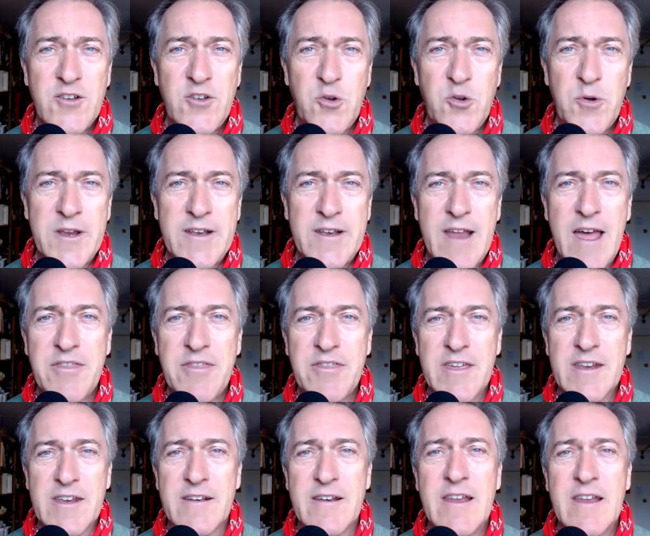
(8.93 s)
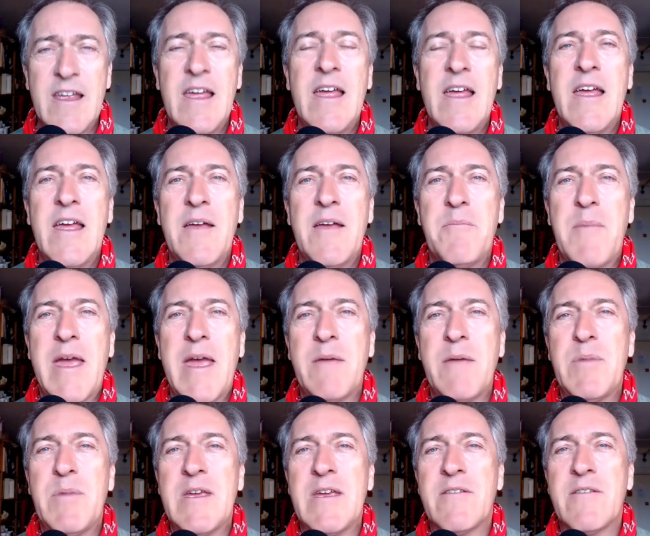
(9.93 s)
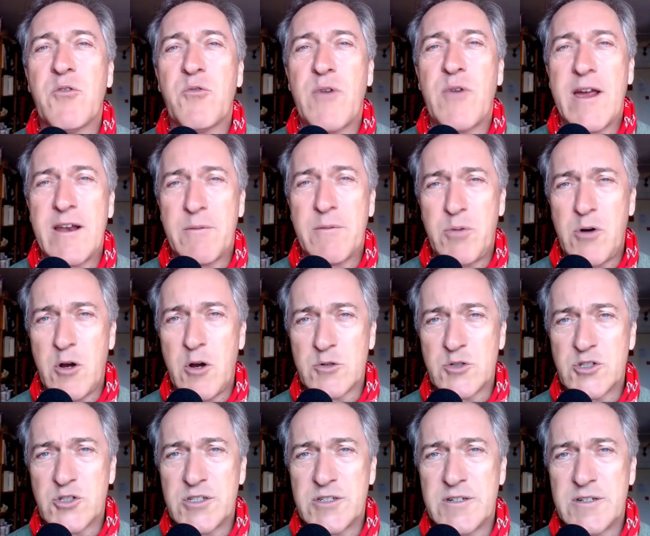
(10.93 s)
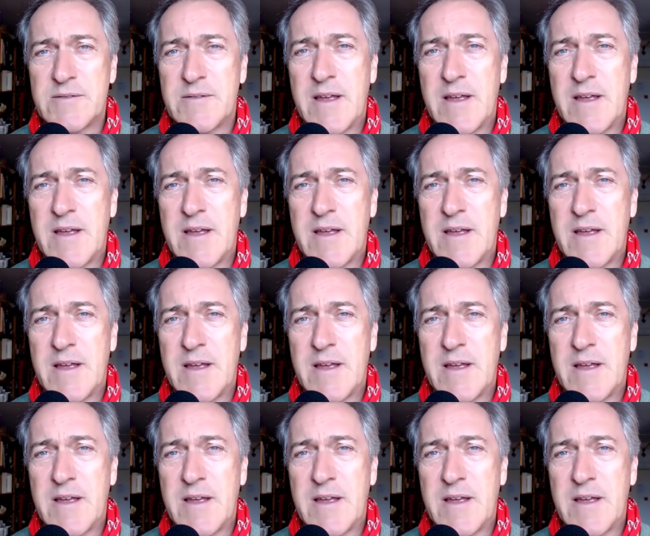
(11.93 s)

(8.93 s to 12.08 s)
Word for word: doing nothing may be the right approach.